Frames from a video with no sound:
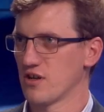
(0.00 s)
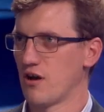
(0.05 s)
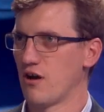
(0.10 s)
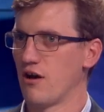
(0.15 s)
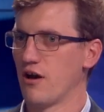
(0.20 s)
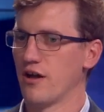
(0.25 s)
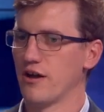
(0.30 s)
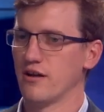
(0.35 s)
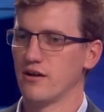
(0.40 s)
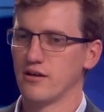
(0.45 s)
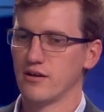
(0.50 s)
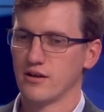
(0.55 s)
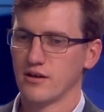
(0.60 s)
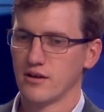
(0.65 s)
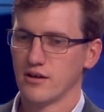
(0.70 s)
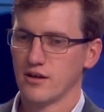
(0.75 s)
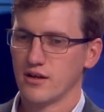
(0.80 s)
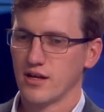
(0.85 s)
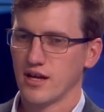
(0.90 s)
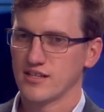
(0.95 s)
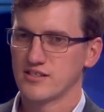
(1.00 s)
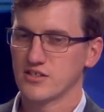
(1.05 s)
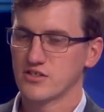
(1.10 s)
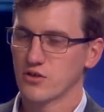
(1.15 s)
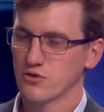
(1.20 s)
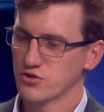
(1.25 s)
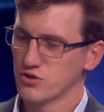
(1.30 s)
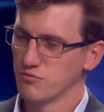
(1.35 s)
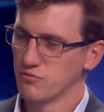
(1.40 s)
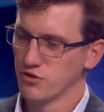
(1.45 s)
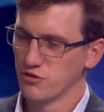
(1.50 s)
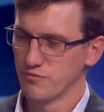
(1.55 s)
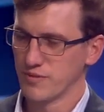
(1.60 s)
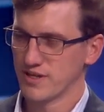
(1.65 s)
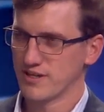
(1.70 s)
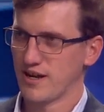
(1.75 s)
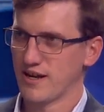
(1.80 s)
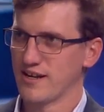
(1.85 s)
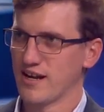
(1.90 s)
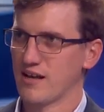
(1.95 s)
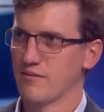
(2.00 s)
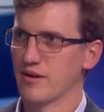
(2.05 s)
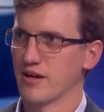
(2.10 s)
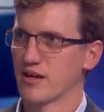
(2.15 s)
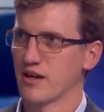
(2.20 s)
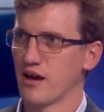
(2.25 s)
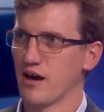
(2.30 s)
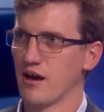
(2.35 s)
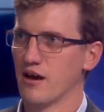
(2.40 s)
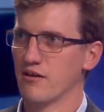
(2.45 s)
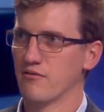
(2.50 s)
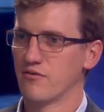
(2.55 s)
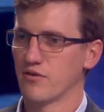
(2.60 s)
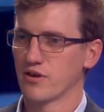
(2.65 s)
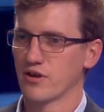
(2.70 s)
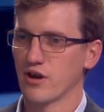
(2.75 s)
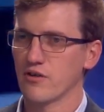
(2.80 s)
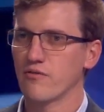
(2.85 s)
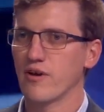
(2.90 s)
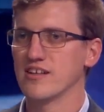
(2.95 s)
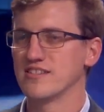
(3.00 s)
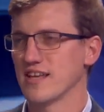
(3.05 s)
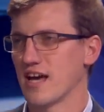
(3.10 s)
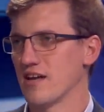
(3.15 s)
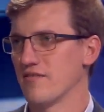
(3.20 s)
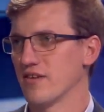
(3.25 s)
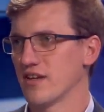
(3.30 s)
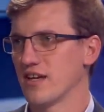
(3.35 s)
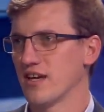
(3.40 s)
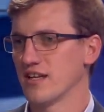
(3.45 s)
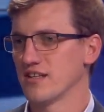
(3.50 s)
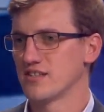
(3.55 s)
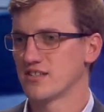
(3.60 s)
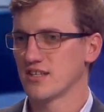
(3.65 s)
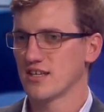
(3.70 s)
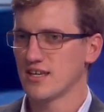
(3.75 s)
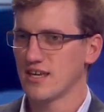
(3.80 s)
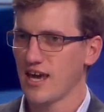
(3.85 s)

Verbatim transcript: on it's a social movement dynamic of gun rights advocates